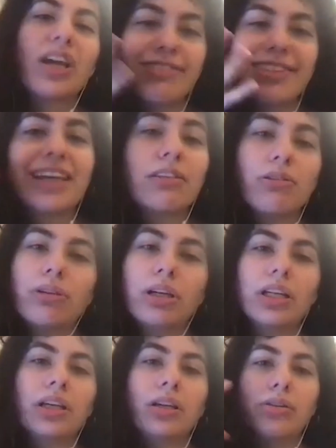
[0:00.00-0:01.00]
have to get through
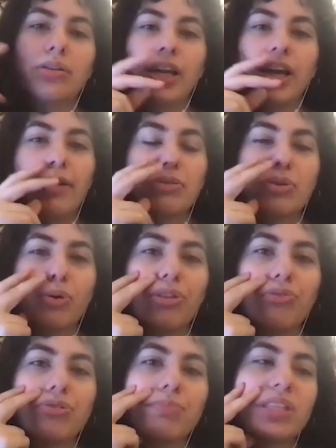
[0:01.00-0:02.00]
it, you know? Like, I was going
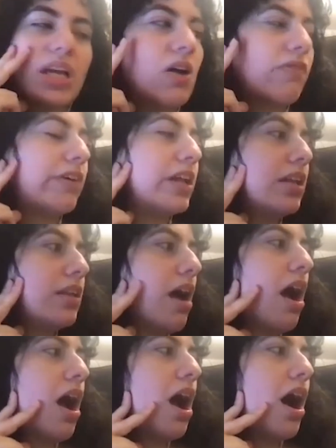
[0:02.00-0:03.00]
through some stuff, and
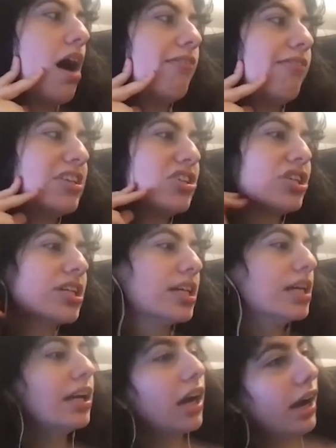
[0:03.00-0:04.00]

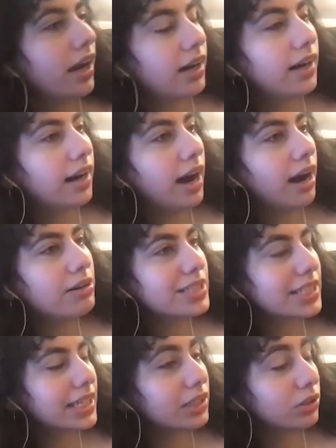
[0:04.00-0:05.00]
eventually I
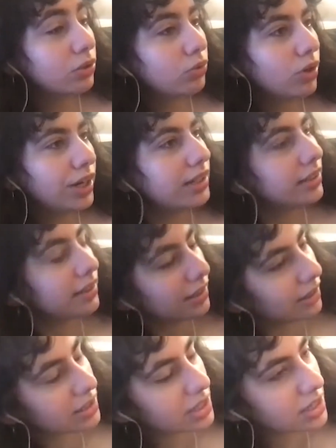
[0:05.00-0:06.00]
was like, you know what,
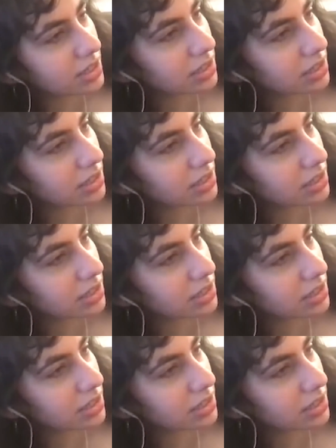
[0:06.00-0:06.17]
this is